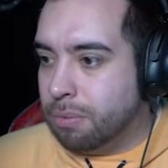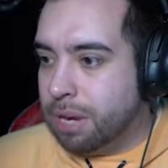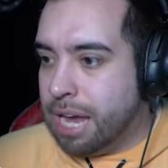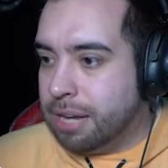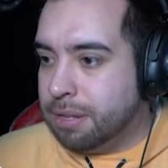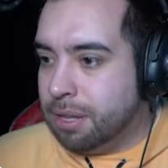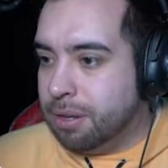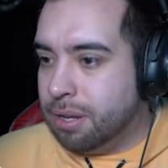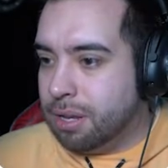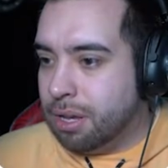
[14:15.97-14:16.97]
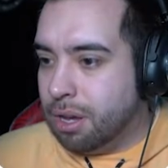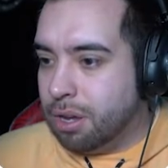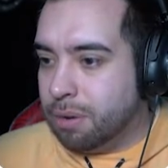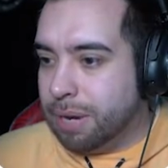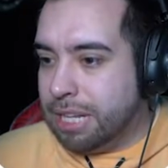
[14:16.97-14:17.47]
Where you at, dude?
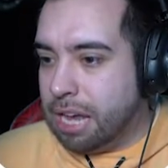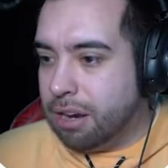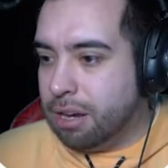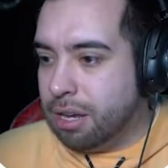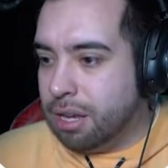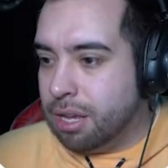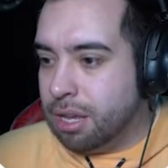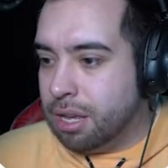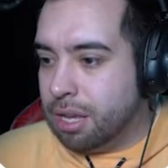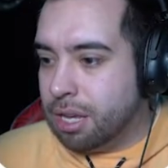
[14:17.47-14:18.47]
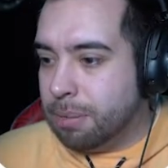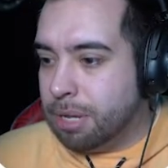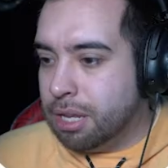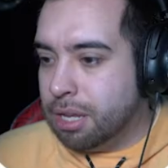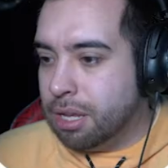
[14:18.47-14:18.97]
Oh, you're right there? Come on.